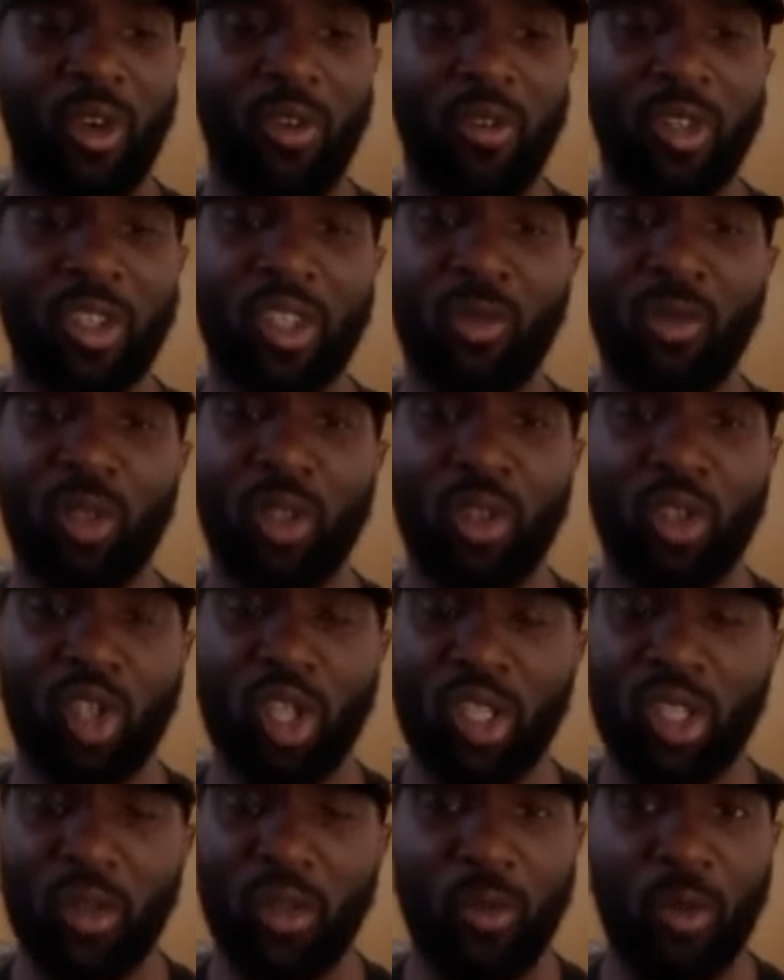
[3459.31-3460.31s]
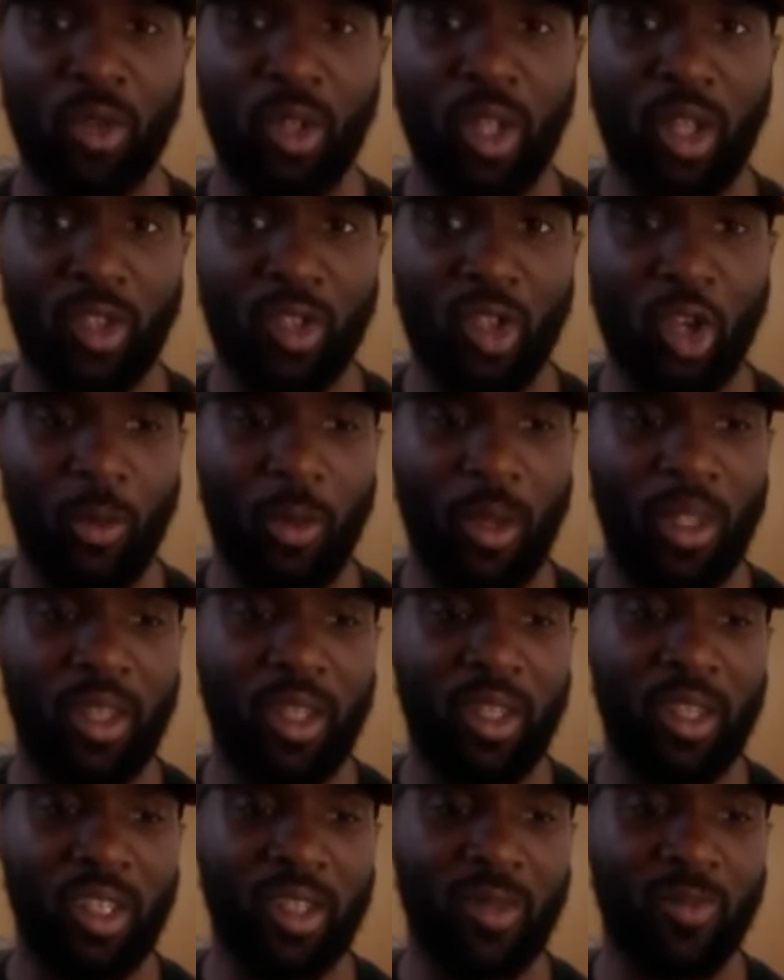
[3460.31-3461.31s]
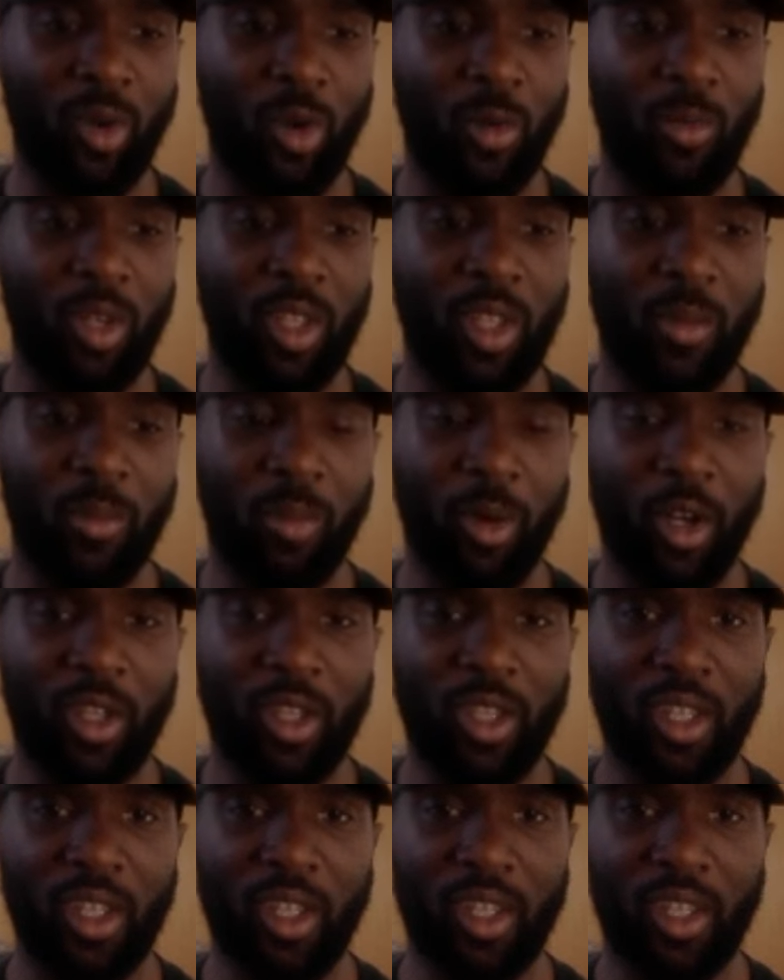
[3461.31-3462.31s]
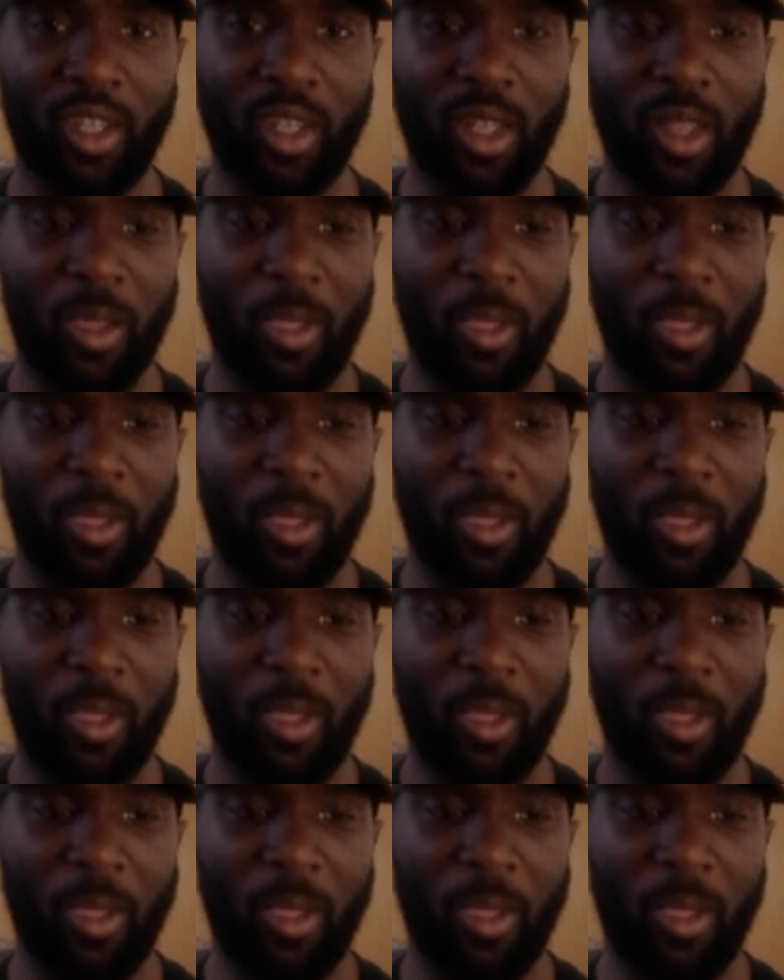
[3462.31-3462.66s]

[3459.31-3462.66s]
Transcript: obviously we know Chesterfield are top, and then there's Bromley and Barnet in it.